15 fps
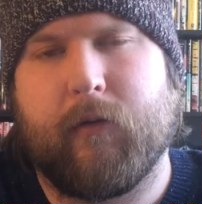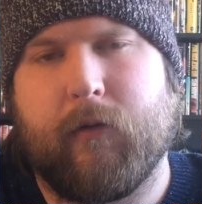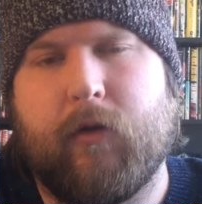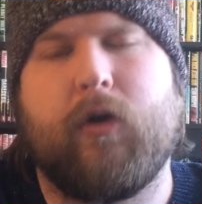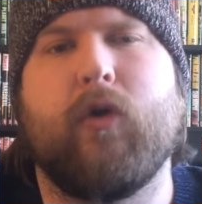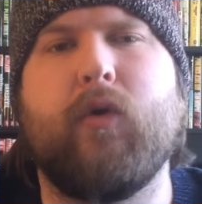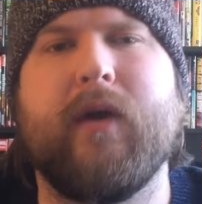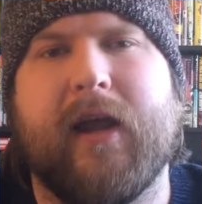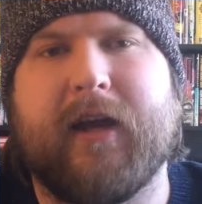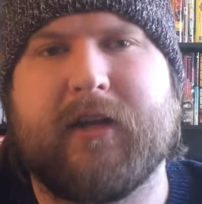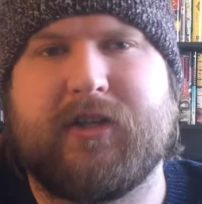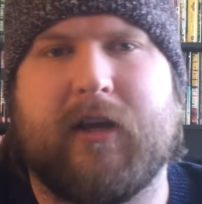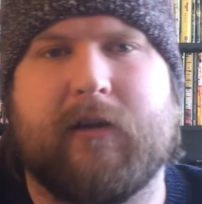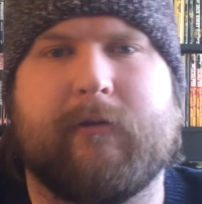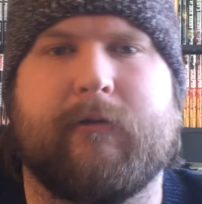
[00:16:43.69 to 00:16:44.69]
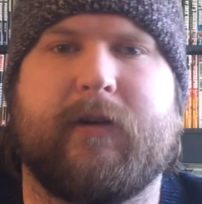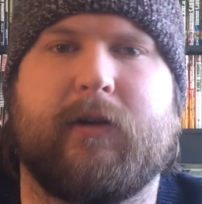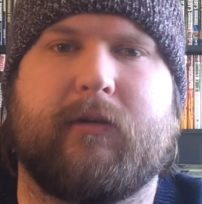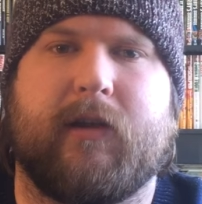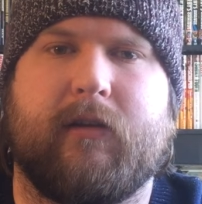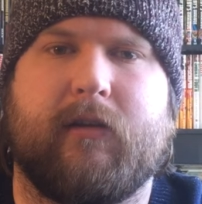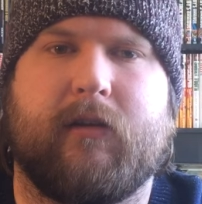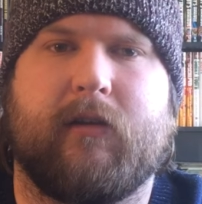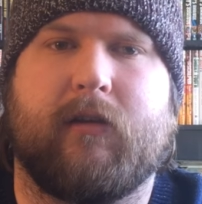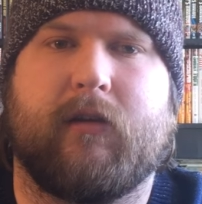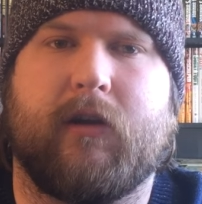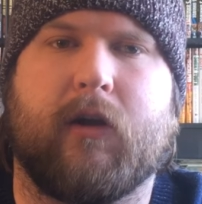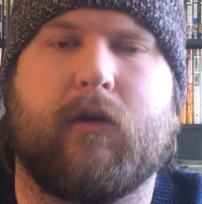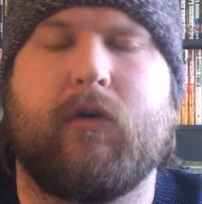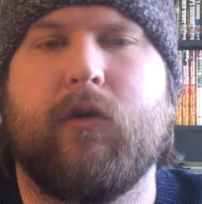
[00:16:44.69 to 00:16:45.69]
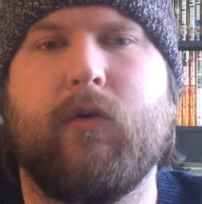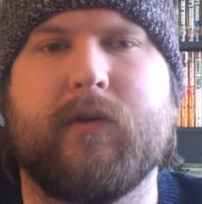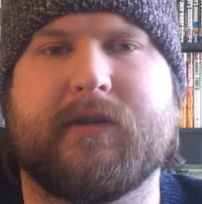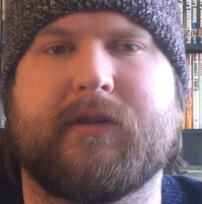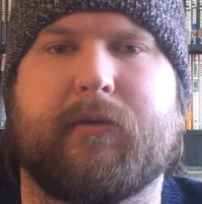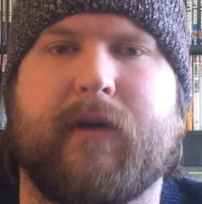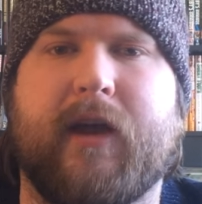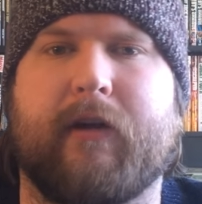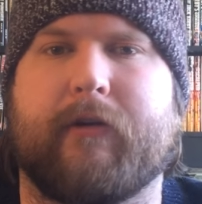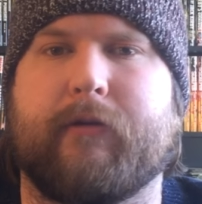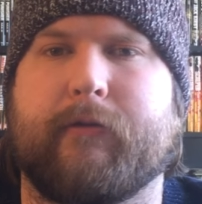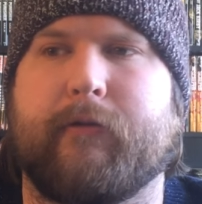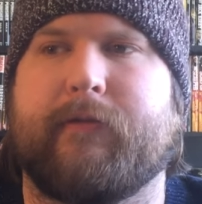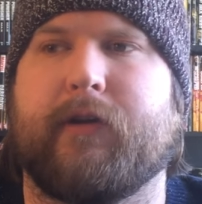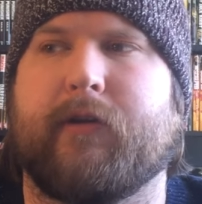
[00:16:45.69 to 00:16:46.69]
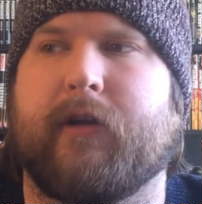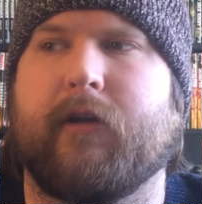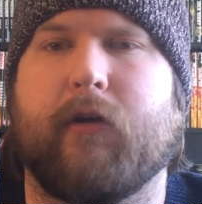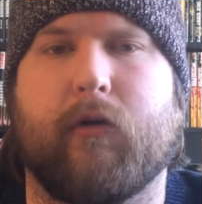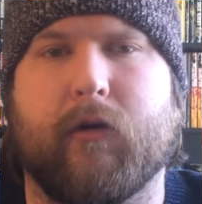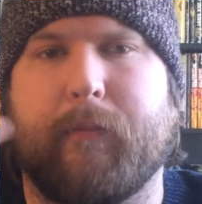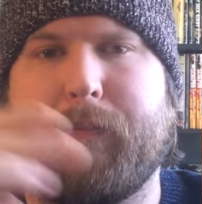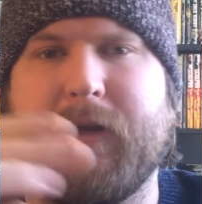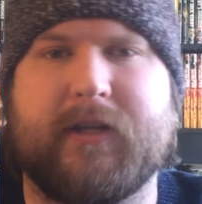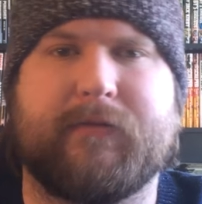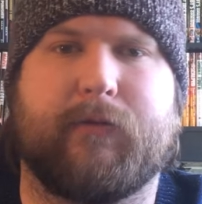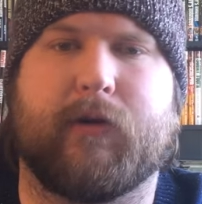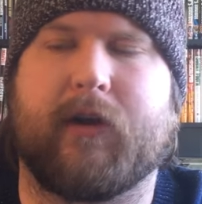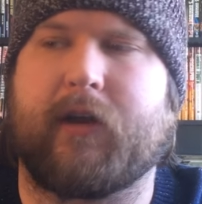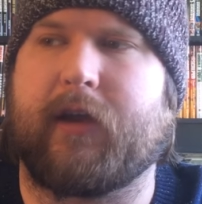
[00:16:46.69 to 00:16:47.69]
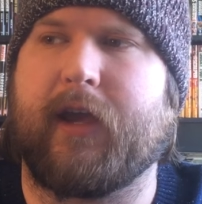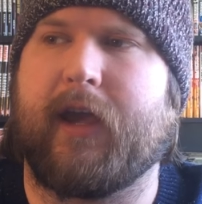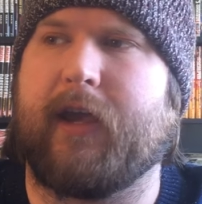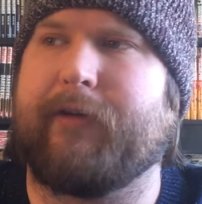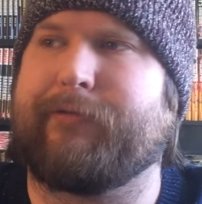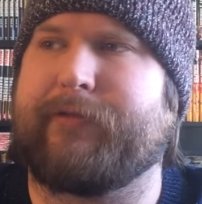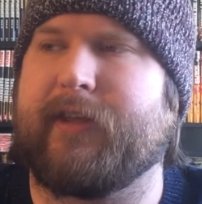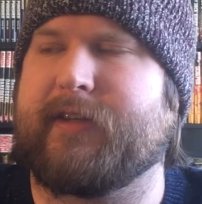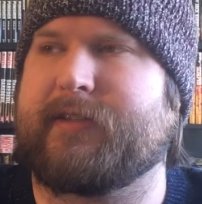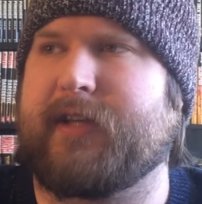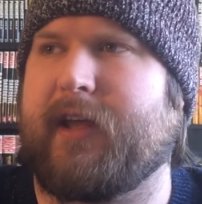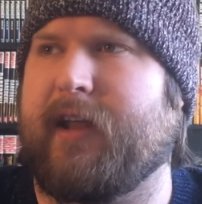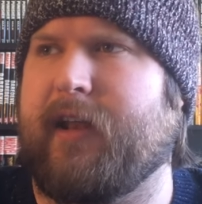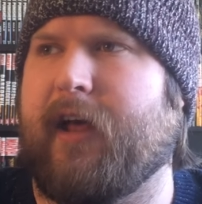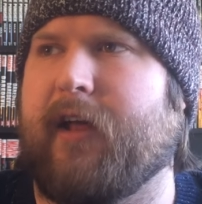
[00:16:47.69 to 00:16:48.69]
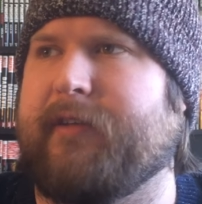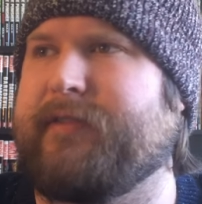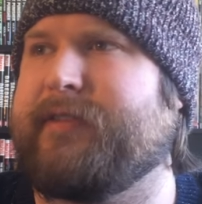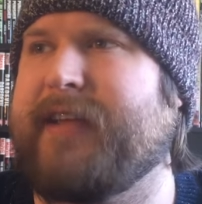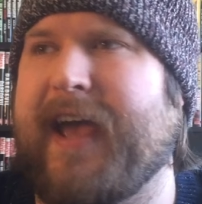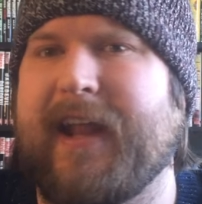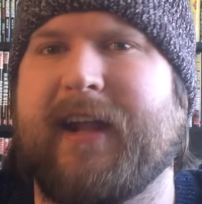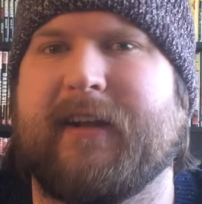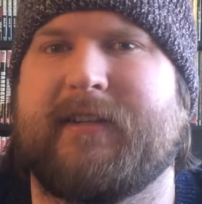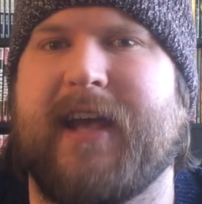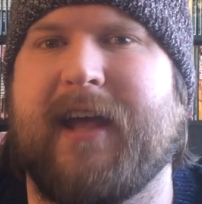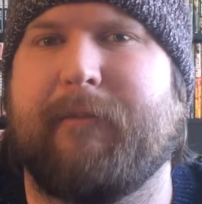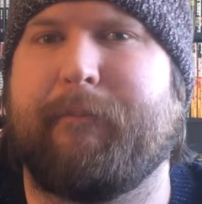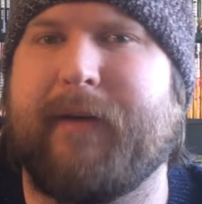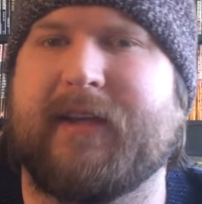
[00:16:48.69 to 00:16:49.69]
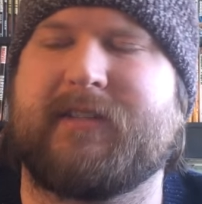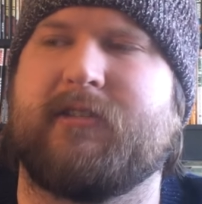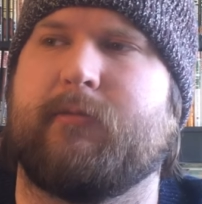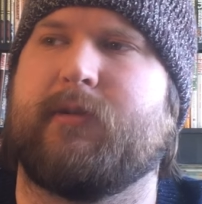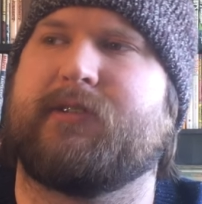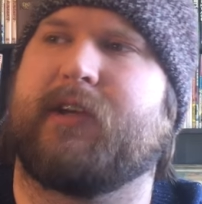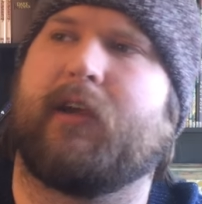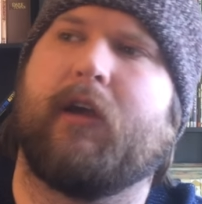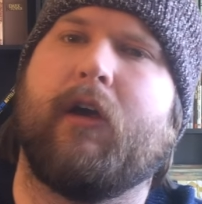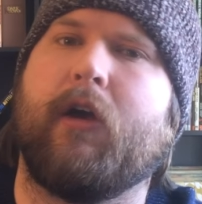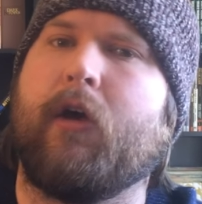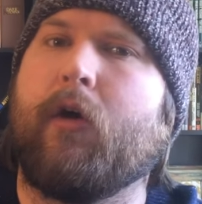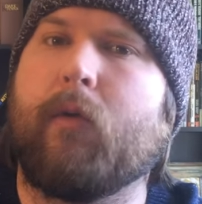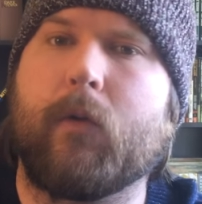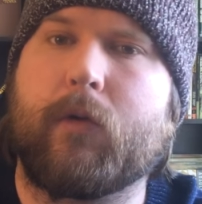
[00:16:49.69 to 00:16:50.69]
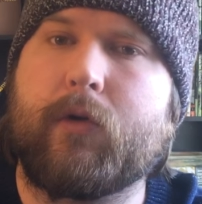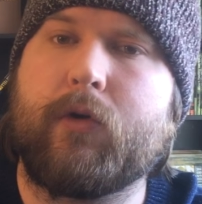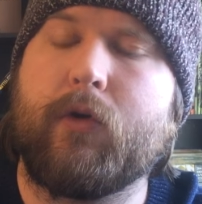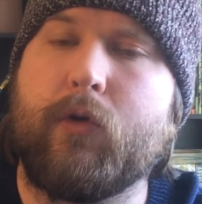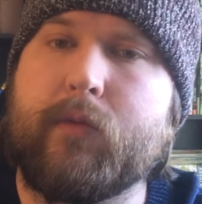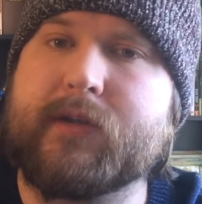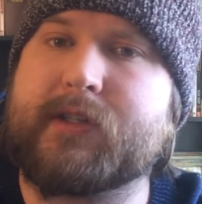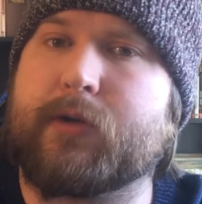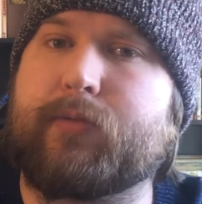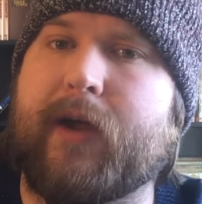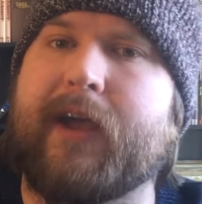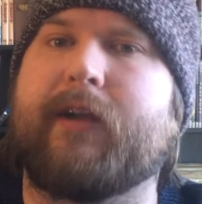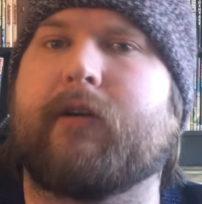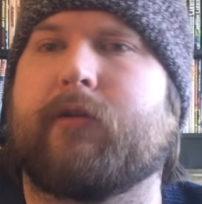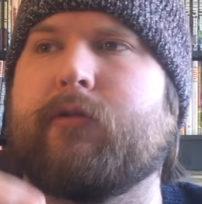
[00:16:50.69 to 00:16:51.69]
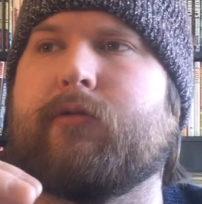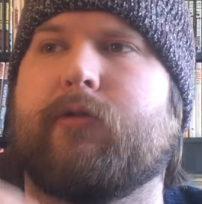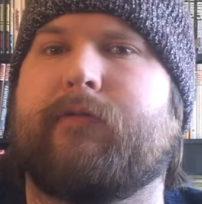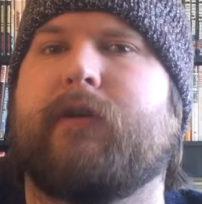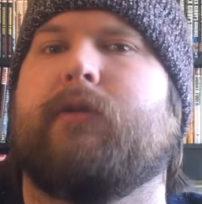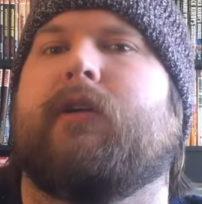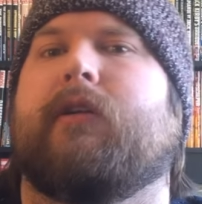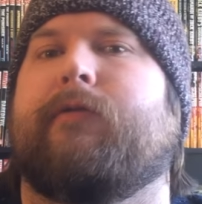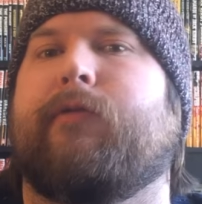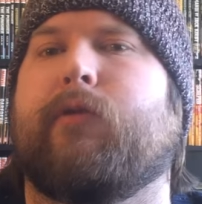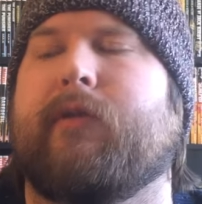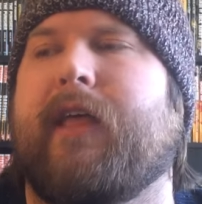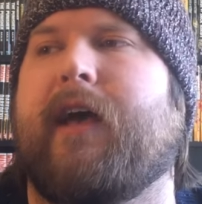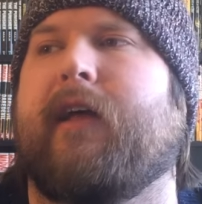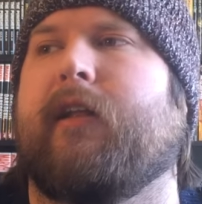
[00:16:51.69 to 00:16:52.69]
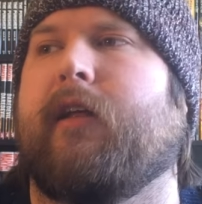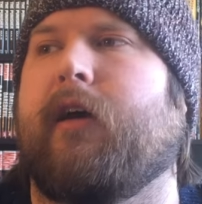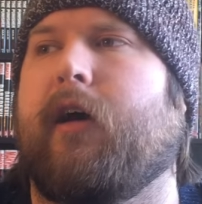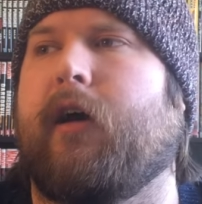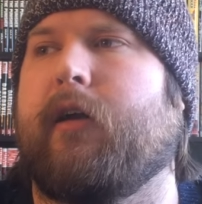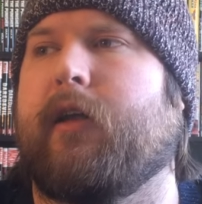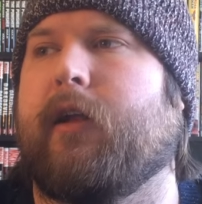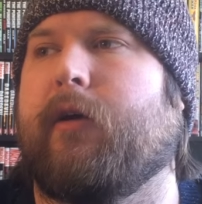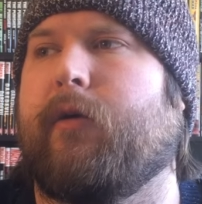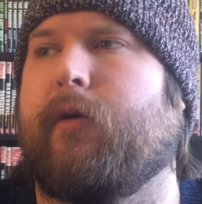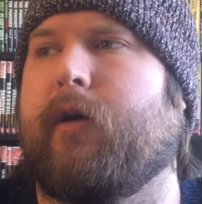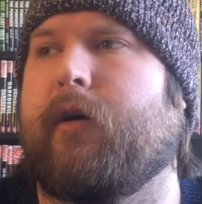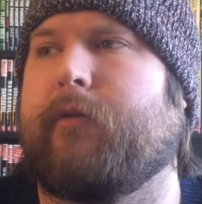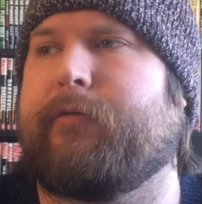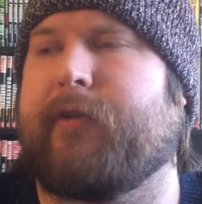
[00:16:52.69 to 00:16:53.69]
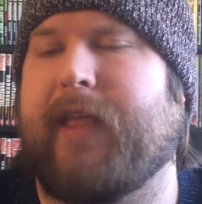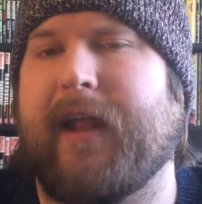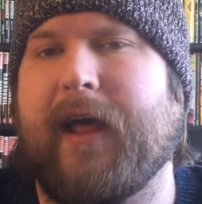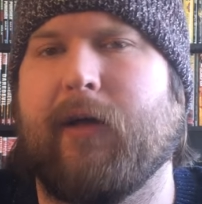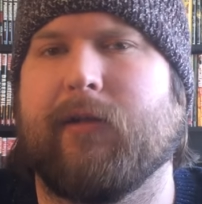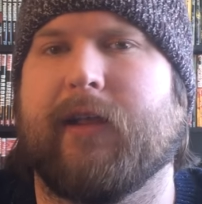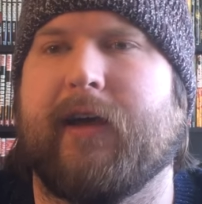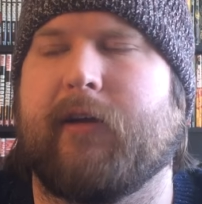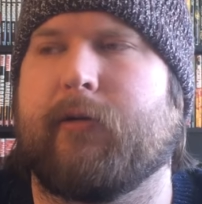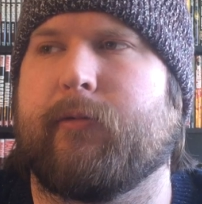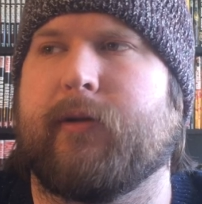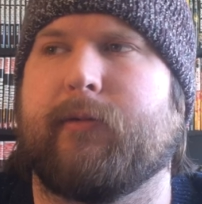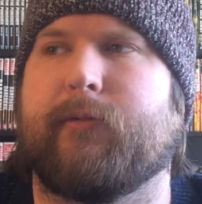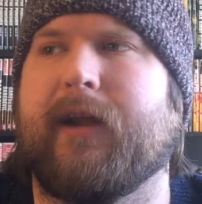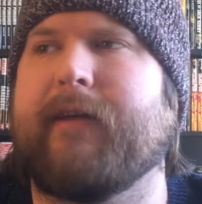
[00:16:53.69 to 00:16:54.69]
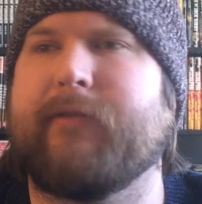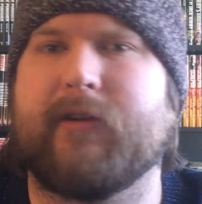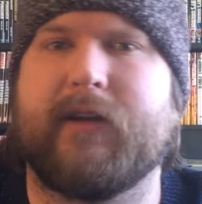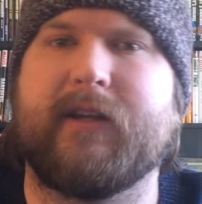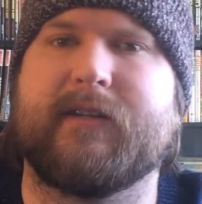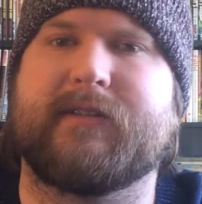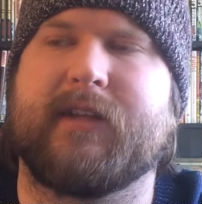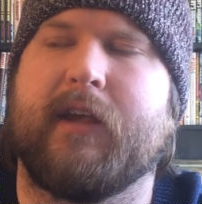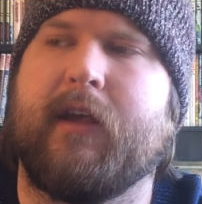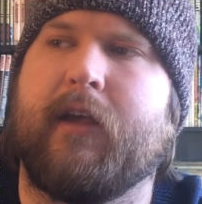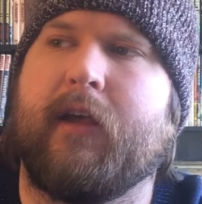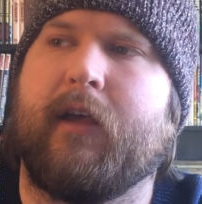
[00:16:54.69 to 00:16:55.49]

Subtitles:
Who in IGN reviewed it? You know, who was the writer who reviewed it? Or Pitchfork gave this a 10 out of 10, best new music. Well, who was the writer who reviewed it for that, you know, for that outlet or whatever it is?